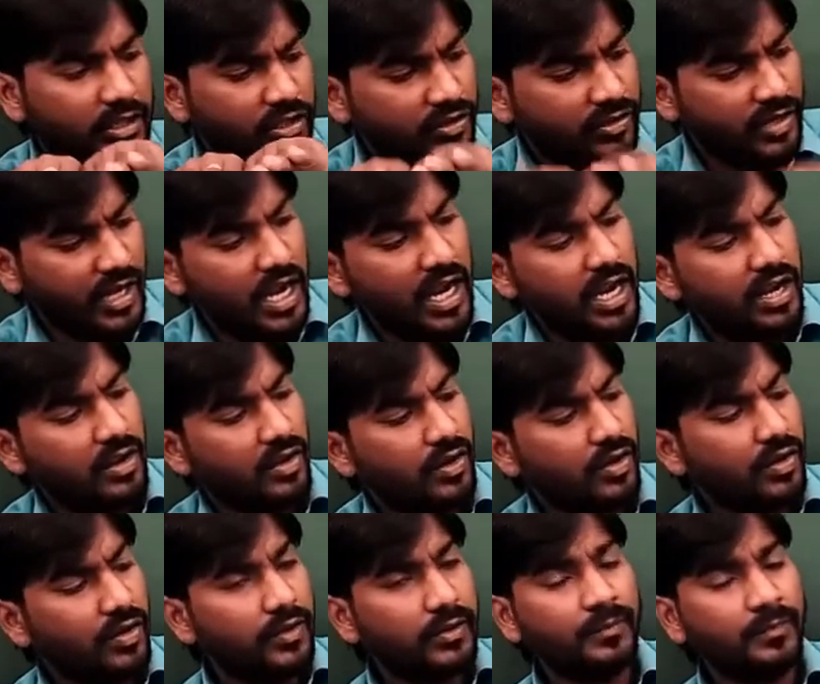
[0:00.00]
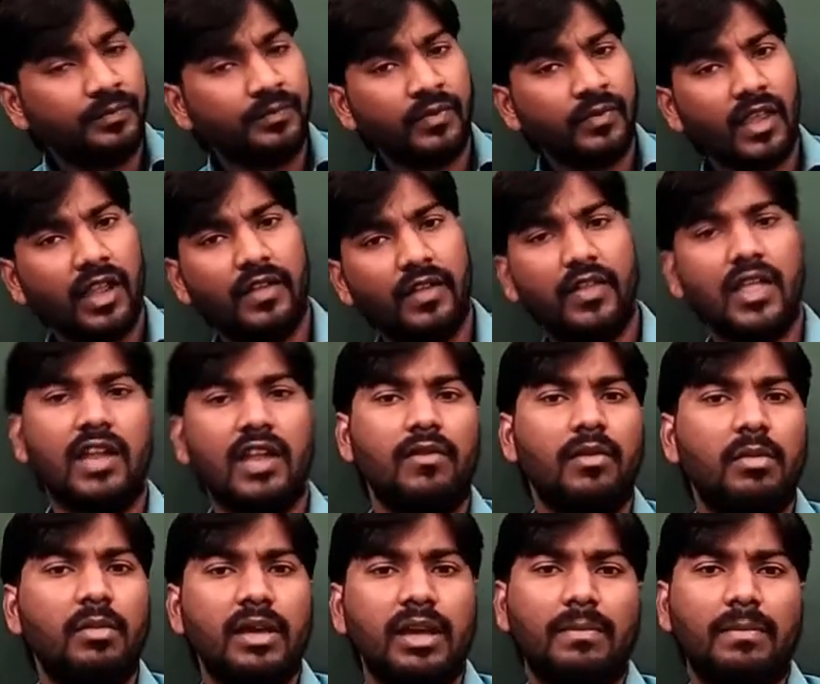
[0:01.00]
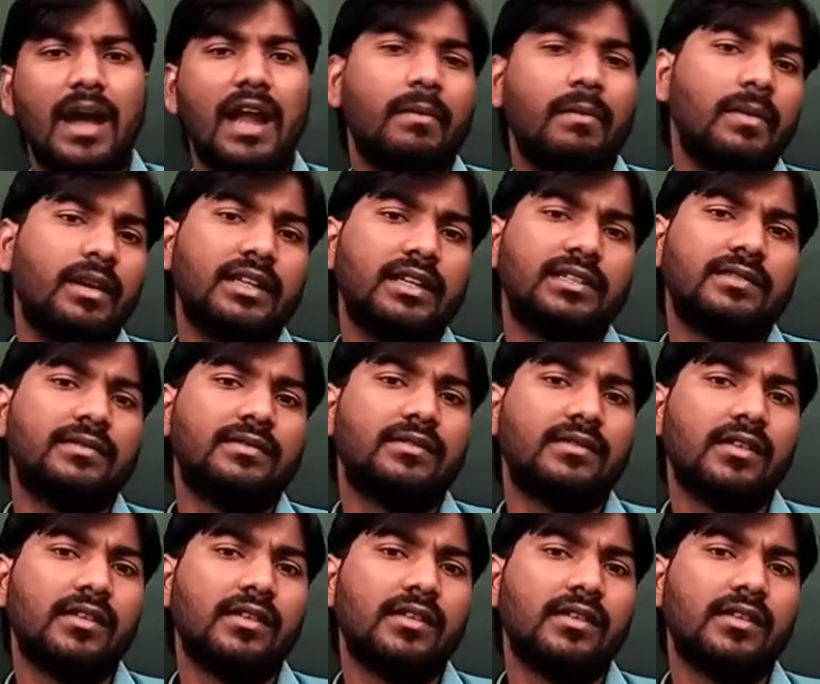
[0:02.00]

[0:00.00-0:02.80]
straight row, there will be apartments.